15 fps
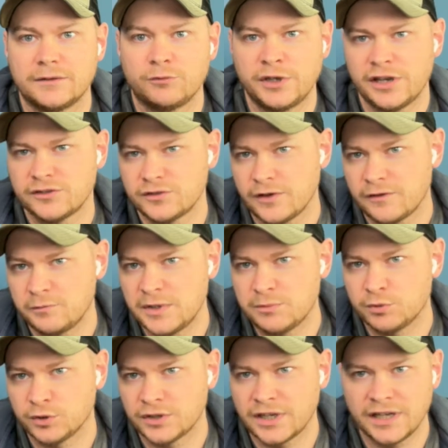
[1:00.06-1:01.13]
also have
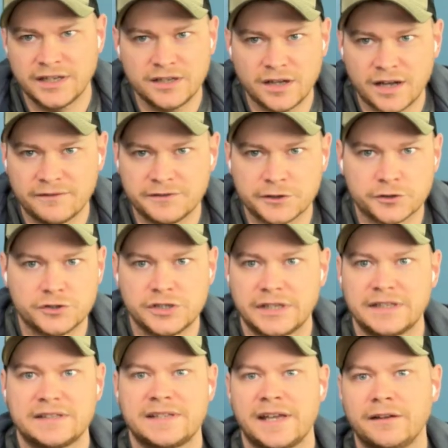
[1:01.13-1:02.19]
people cutting off their
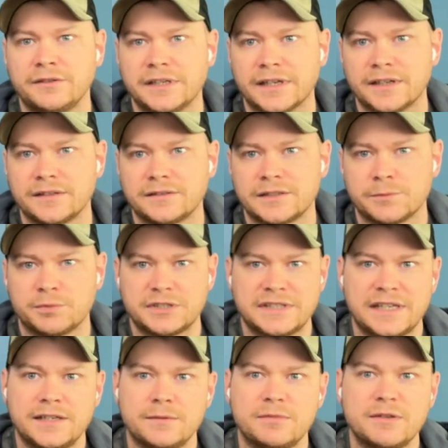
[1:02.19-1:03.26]
genitalia to
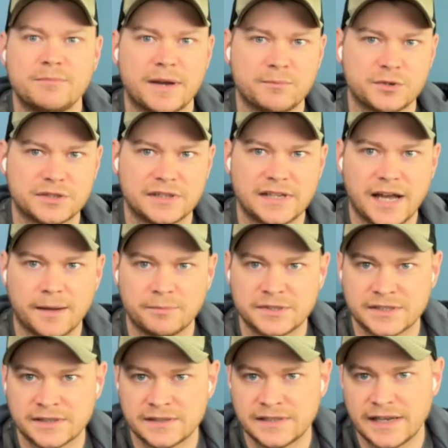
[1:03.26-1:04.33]
pretend to be members of the
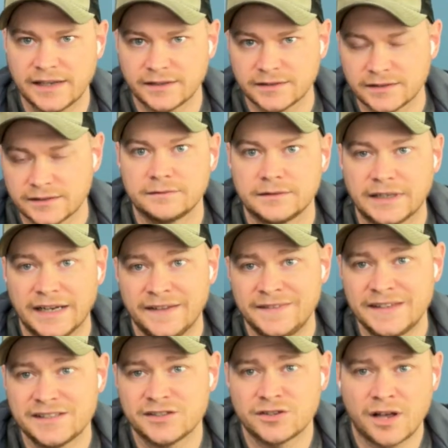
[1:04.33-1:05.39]
opposite sex. And
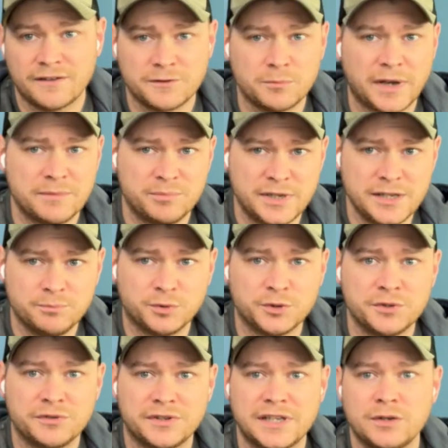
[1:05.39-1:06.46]
this is often by people
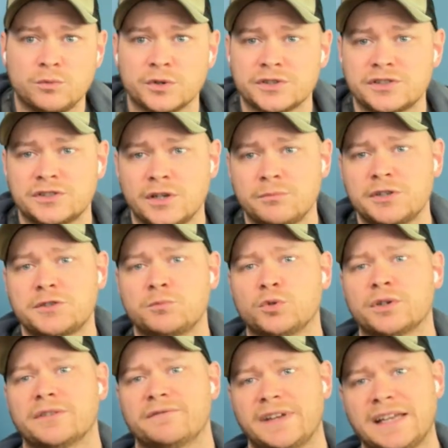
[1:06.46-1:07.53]
who think we're so much
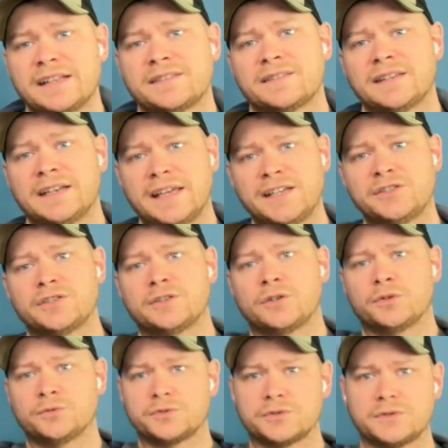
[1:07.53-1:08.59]
more advanced than ancient
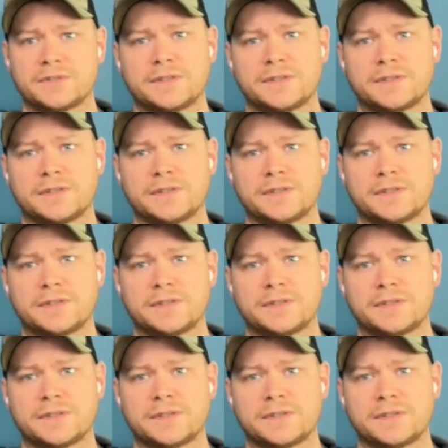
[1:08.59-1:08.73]
cultures.